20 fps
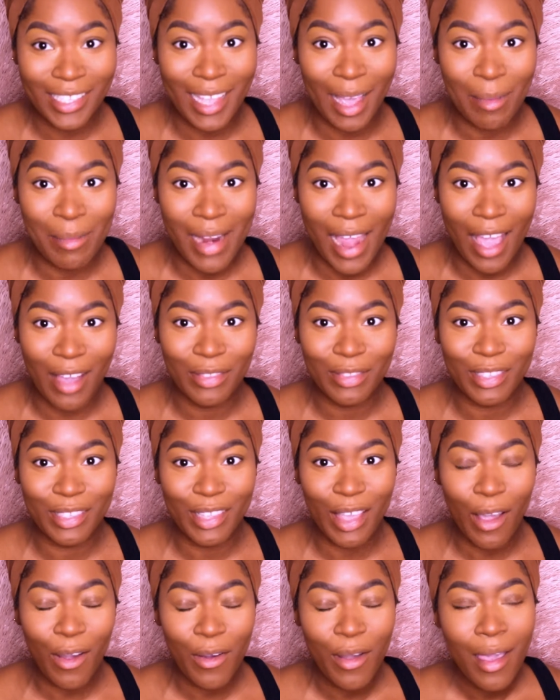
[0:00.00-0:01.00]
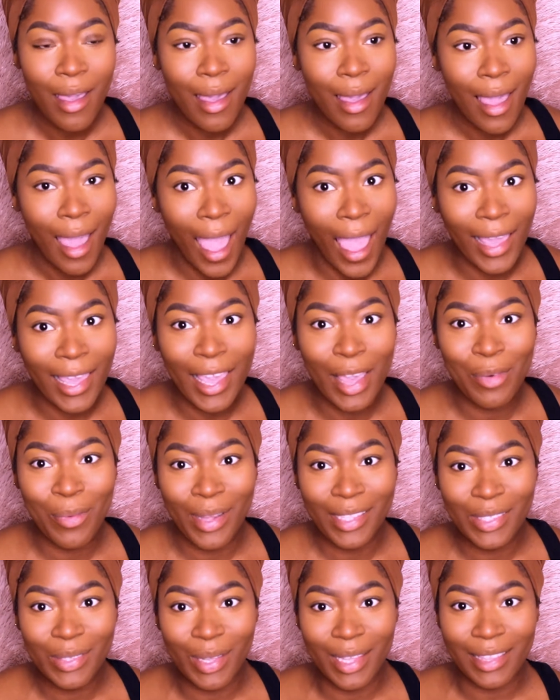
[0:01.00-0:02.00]
is coming out, so I can't
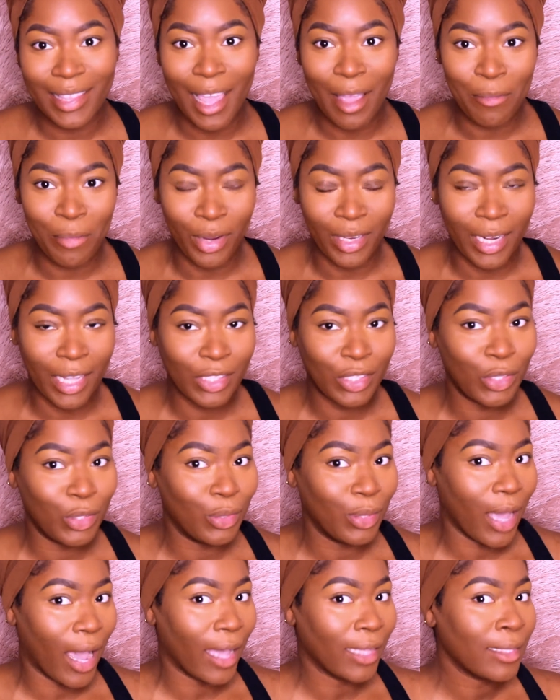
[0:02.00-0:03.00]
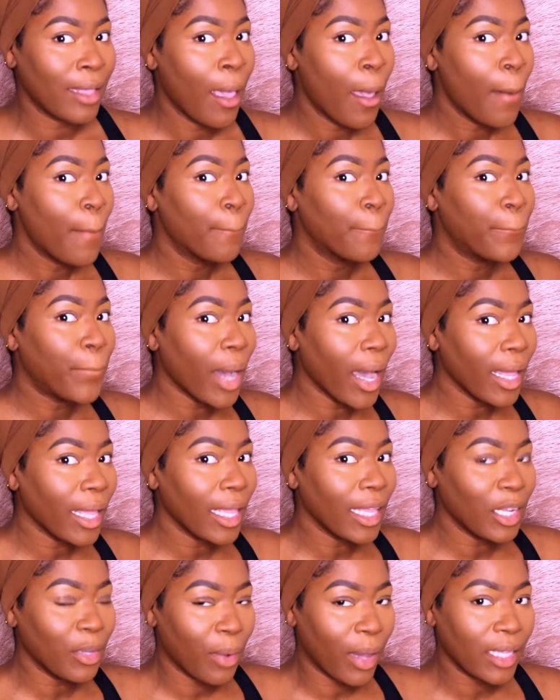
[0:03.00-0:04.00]
wait to get that and bring that to you guys. But
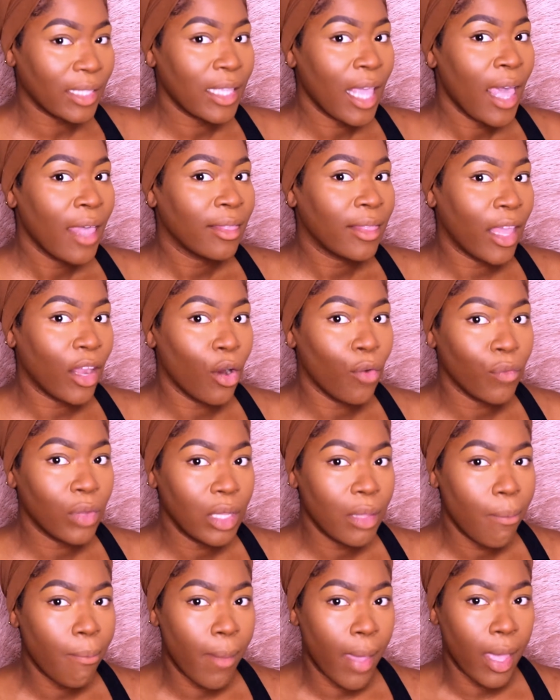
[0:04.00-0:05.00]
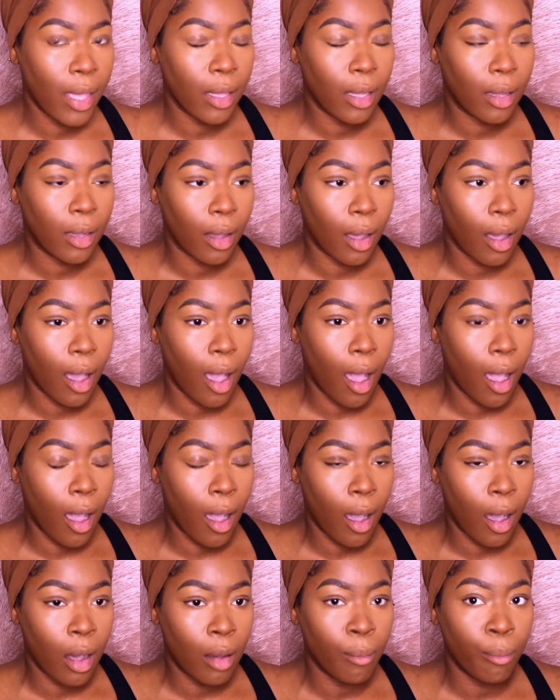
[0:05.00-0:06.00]
anyways, they don't really make
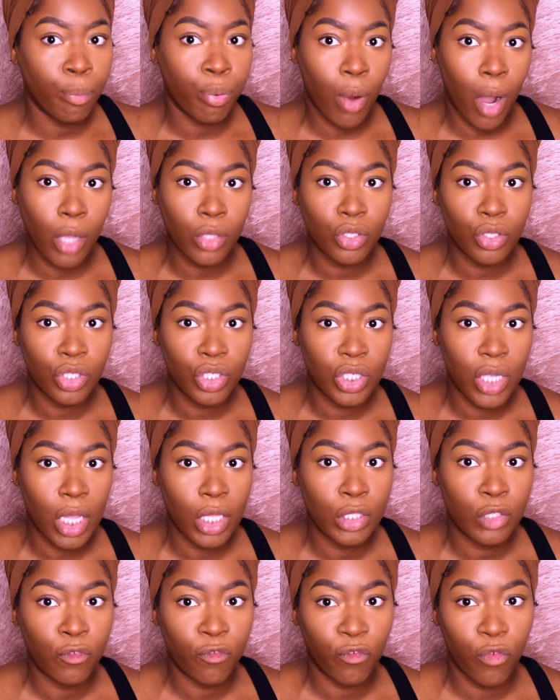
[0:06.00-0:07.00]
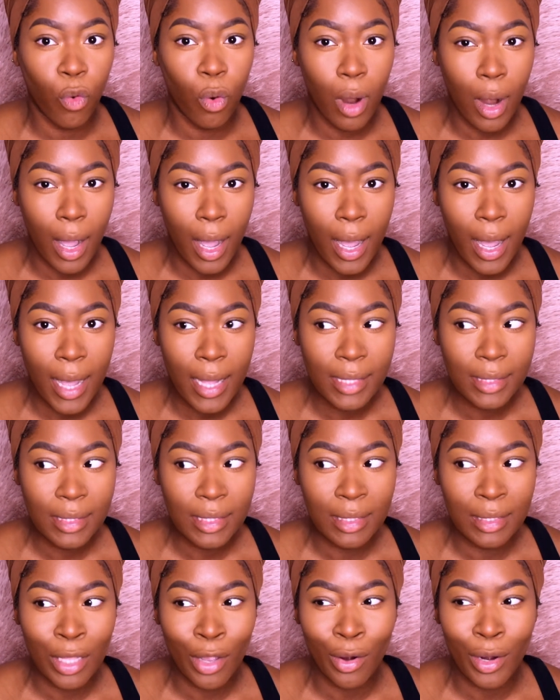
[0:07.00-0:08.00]
bronzer shades for us.
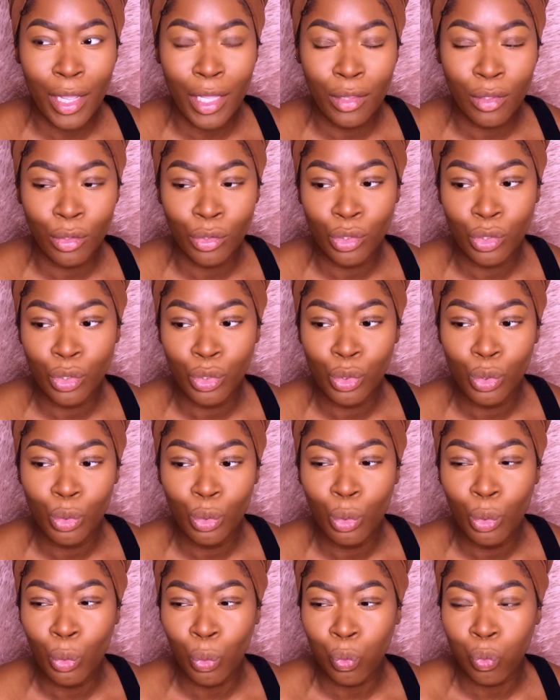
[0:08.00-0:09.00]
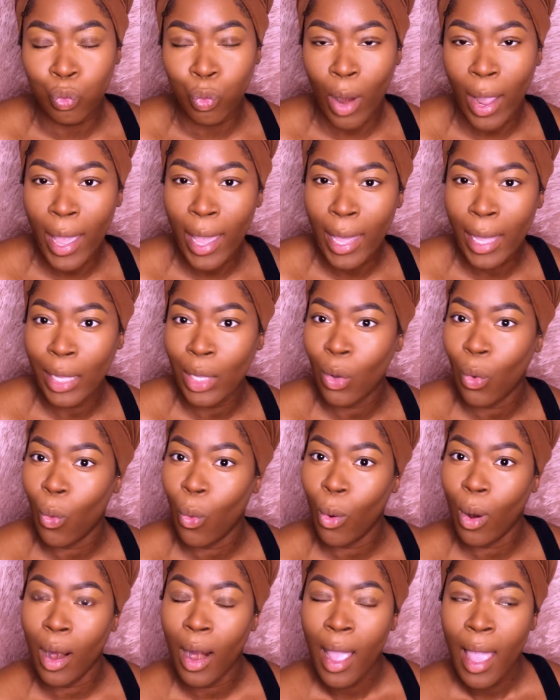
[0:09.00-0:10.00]
They're either too gray,
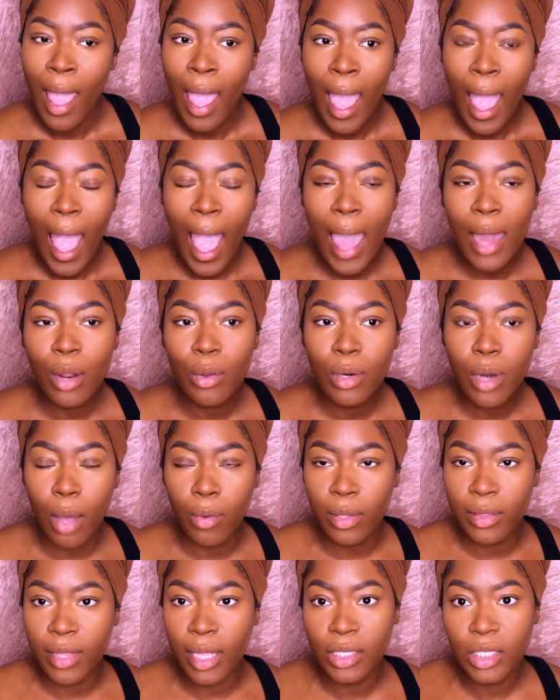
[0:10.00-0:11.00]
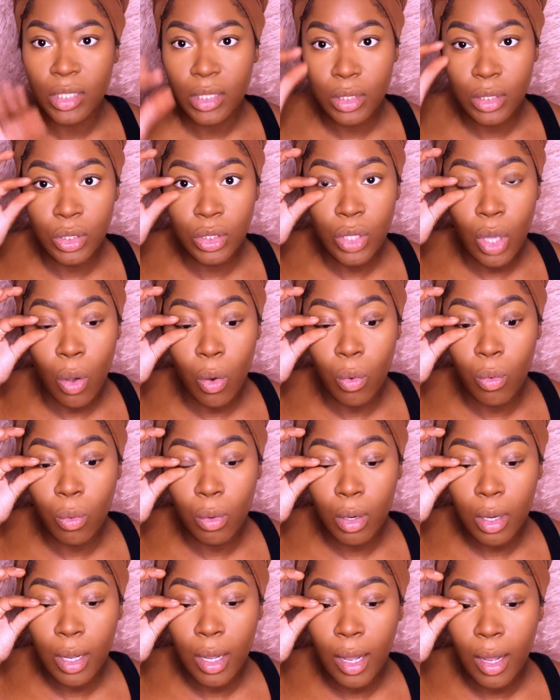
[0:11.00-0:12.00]
or I don't know, they just
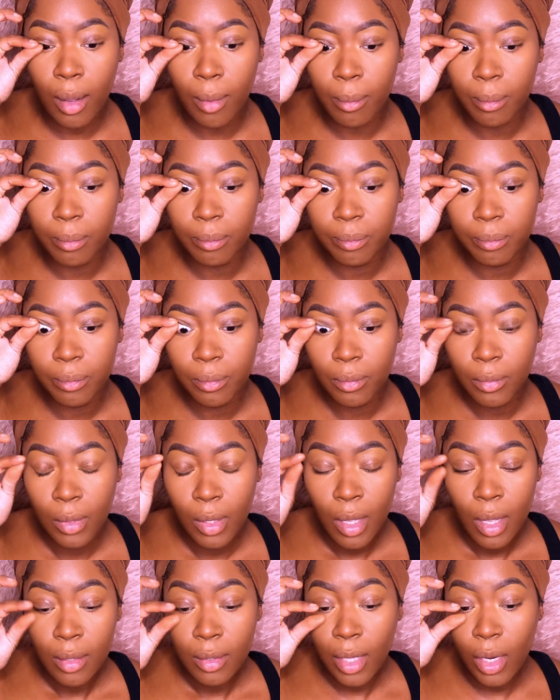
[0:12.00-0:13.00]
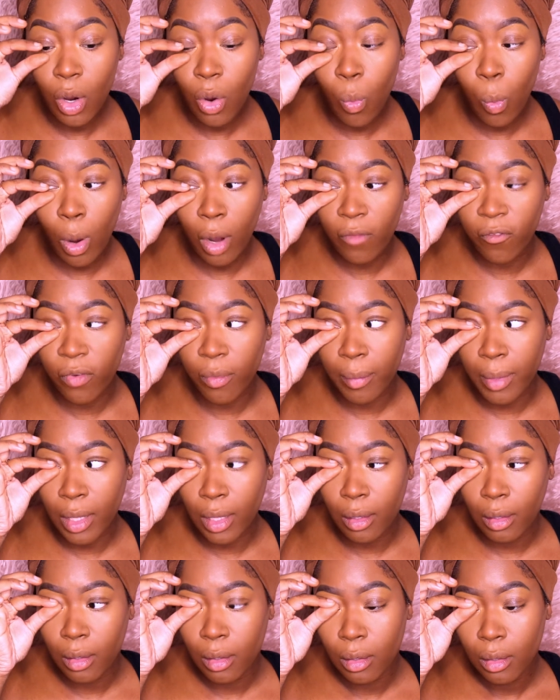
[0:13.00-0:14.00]
don't come, they don't work for me.